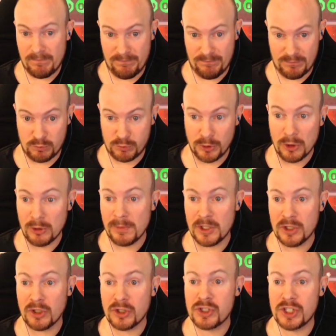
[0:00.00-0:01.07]
room in
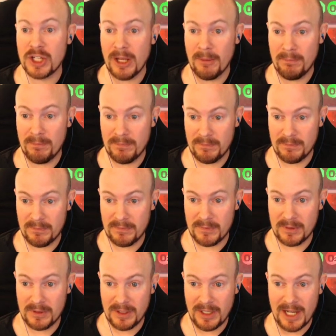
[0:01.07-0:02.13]
your ship.
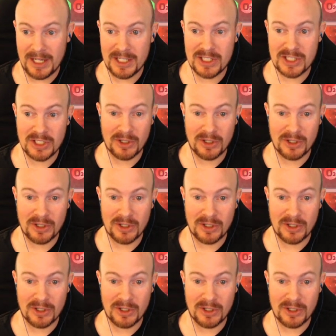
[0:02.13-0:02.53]
And he's still